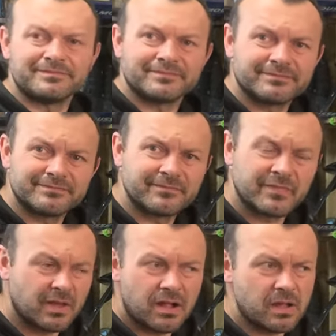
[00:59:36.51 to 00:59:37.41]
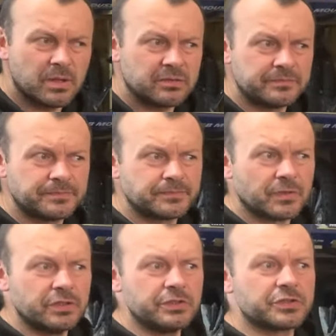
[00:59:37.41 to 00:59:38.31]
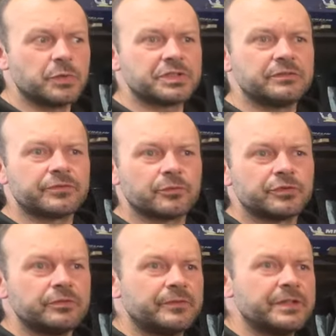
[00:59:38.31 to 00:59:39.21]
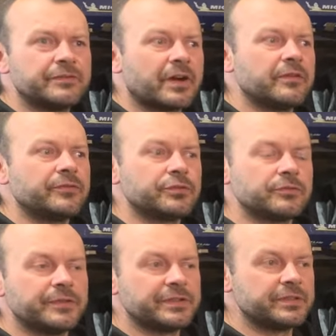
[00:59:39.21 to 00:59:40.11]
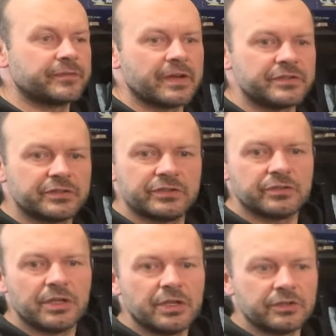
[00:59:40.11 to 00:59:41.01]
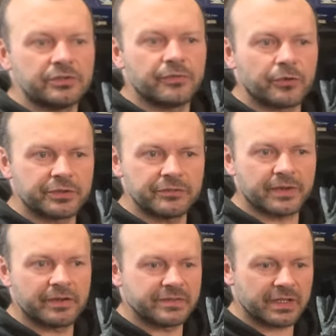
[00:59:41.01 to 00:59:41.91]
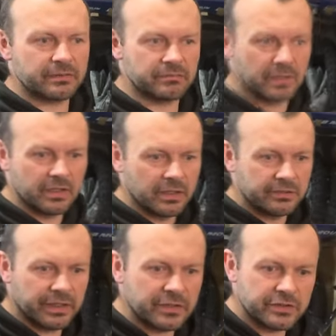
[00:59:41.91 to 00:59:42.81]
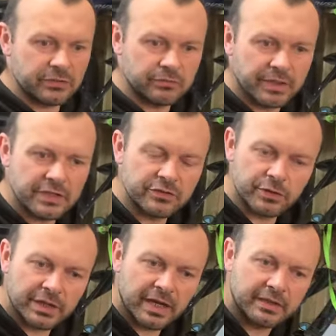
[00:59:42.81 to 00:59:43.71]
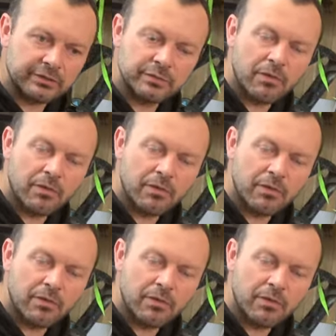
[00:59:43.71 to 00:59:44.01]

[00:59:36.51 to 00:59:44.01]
No, it's not. You're switching from from 235 to to 45s and days you take. I mean, I'm in,